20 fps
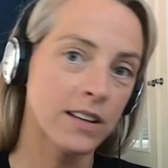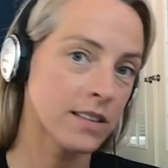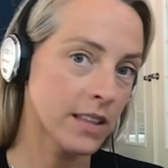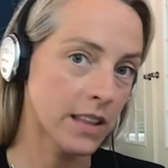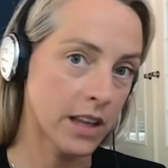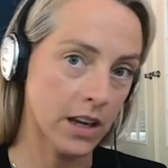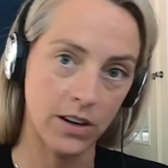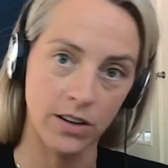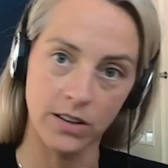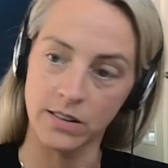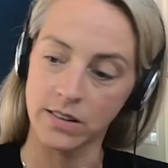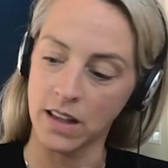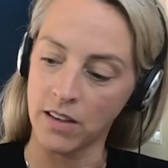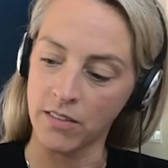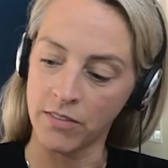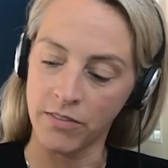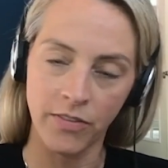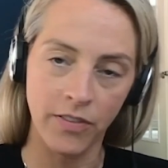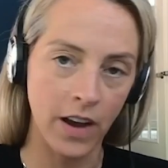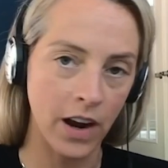There is a
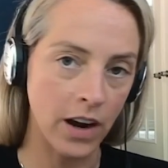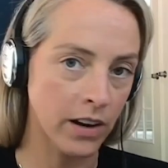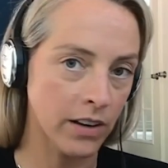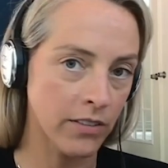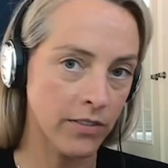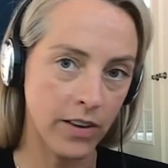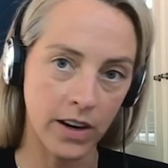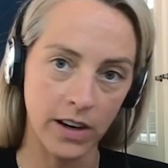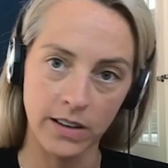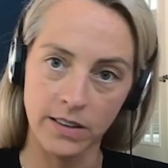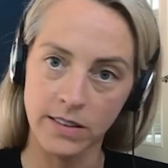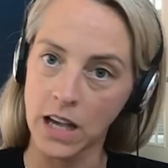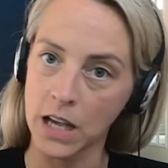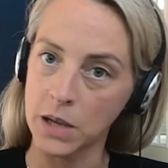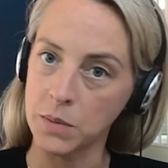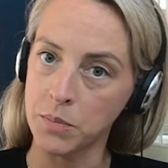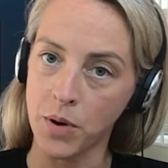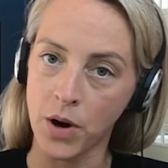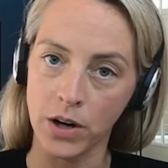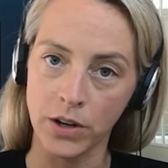very, very
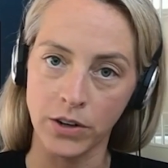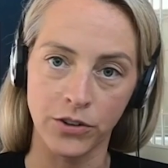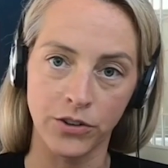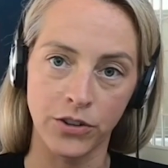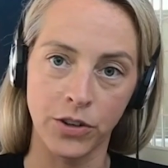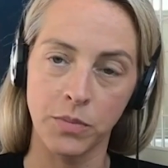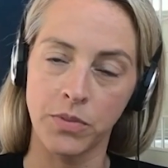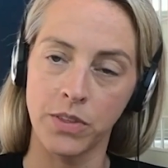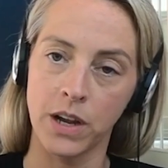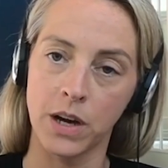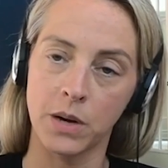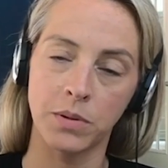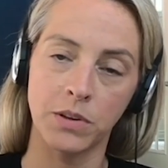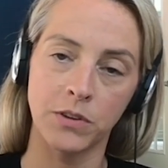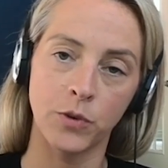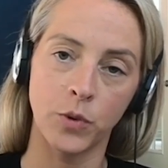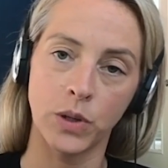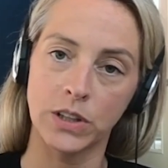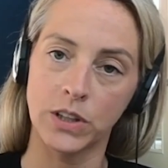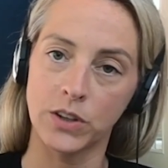tight partnership there
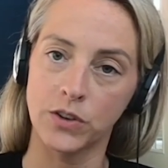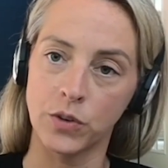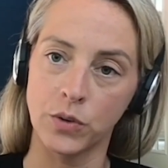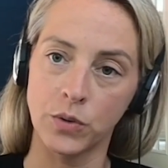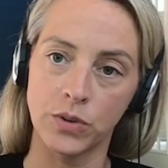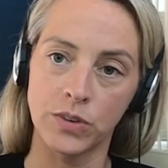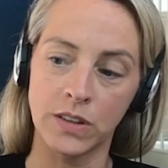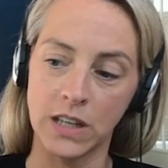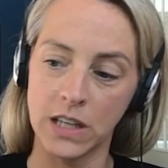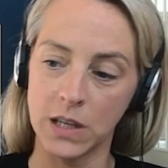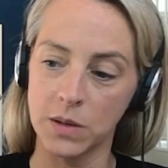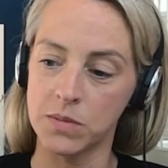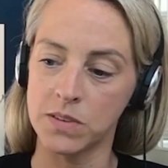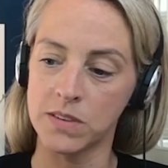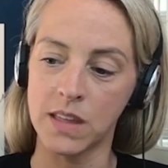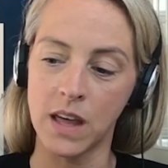between the two teams,